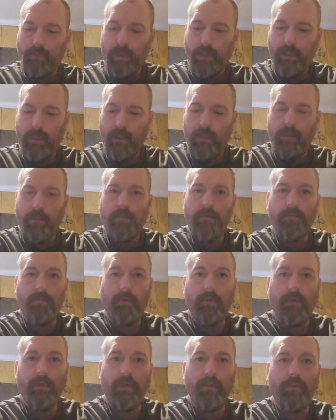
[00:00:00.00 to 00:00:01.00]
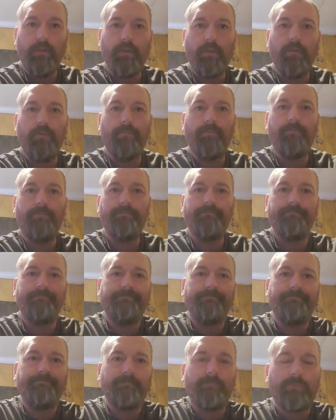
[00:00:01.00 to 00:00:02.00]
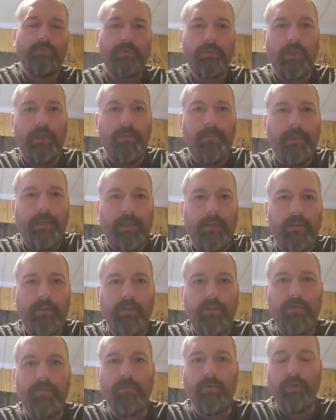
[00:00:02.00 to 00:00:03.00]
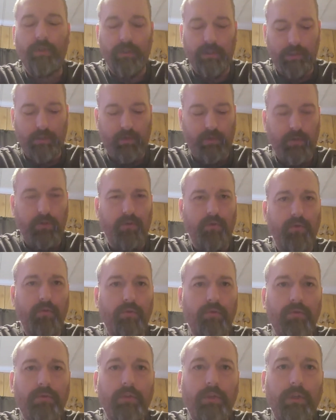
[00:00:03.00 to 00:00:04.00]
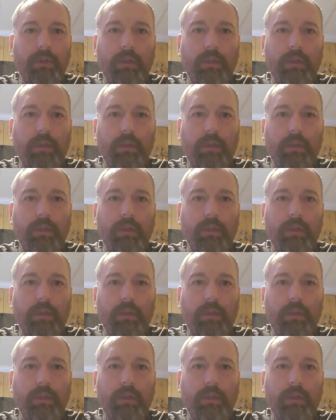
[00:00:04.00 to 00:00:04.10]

Hey, good morning, YouTube. I'm here this morning to